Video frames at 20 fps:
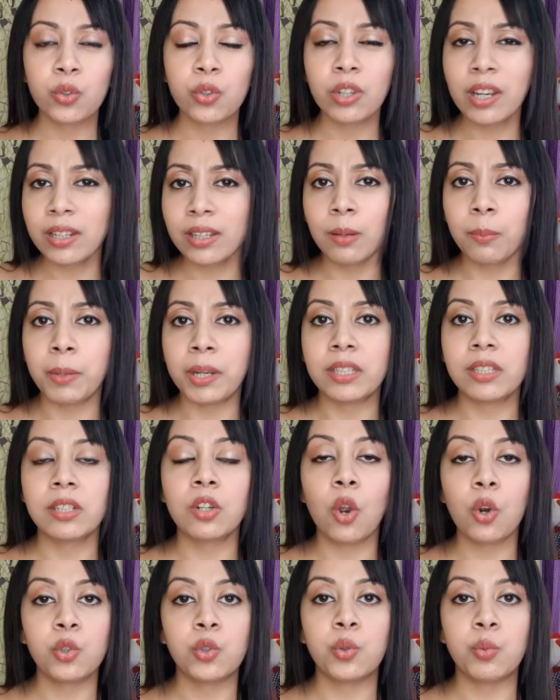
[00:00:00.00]
Little bit,
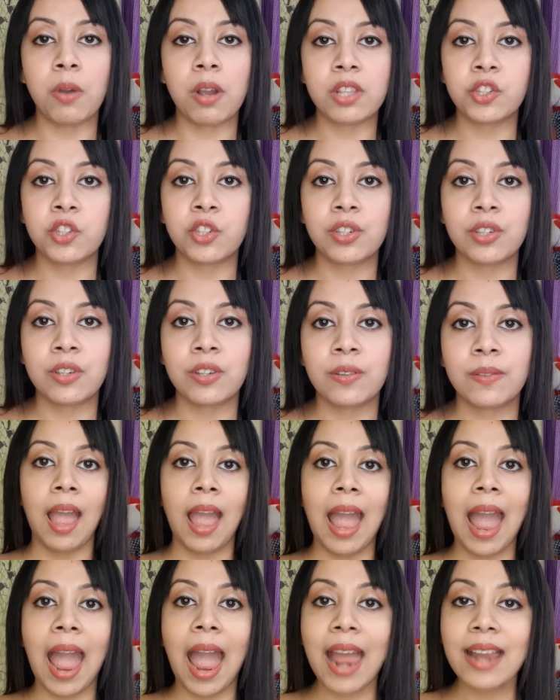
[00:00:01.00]
not too much.
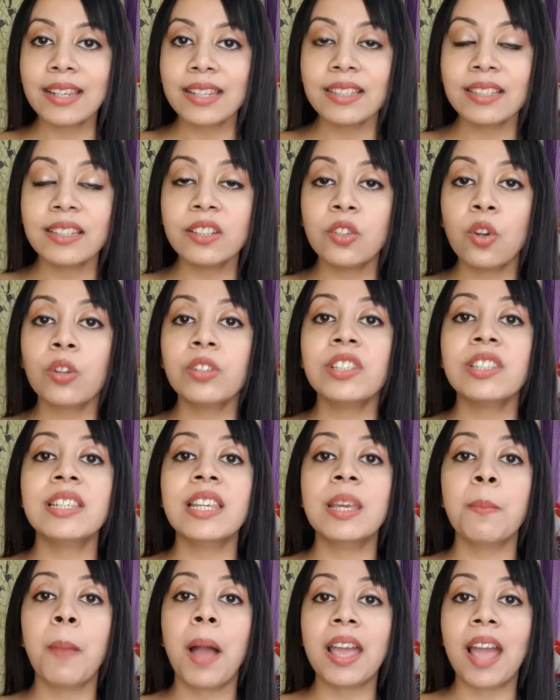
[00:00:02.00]
And it did not
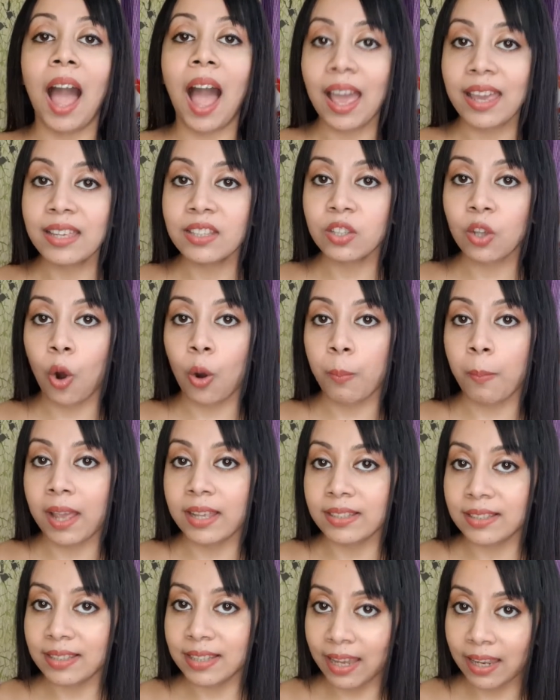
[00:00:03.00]
sting my eyes or
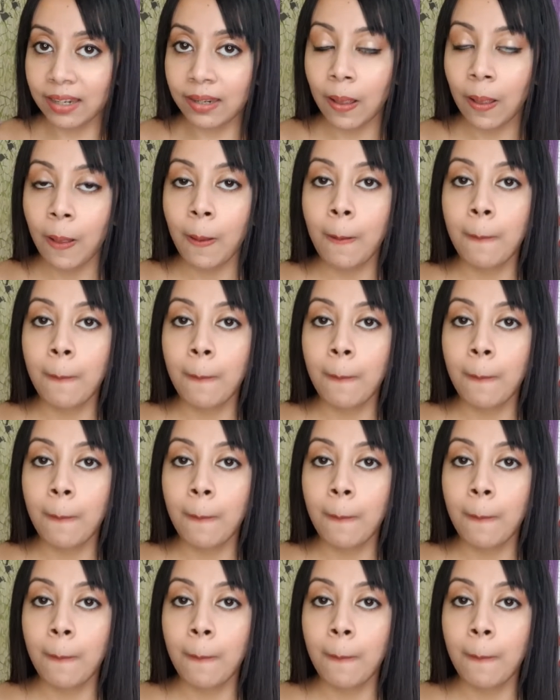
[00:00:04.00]
my skin,